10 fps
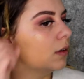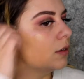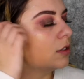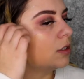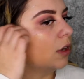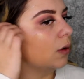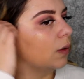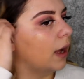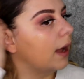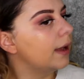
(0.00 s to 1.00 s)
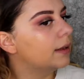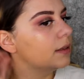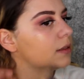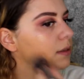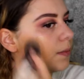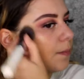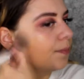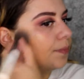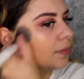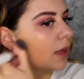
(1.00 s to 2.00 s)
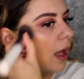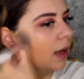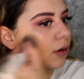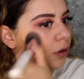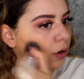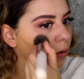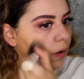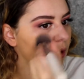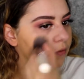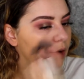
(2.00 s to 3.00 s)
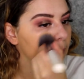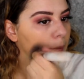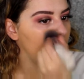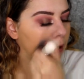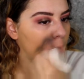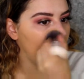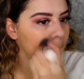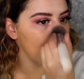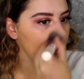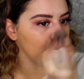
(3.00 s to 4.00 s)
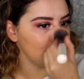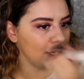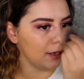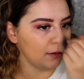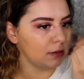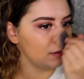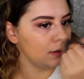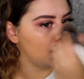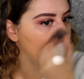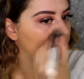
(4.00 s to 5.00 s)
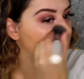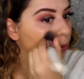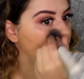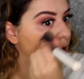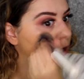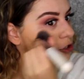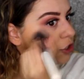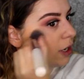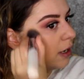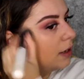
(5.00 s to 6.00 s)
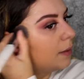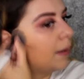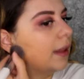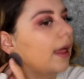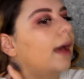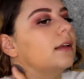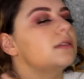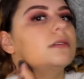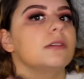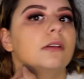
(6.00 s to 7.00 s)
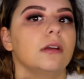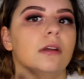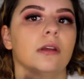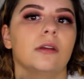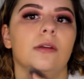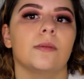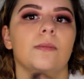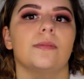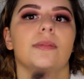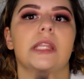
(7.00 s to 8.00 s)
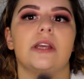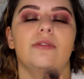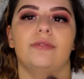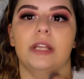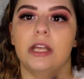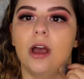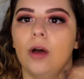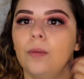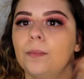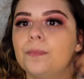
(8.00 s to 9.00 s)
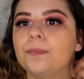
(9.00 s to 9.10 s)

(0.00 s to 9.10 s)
So guys, I don't know if I mentioned the 100 in my last video,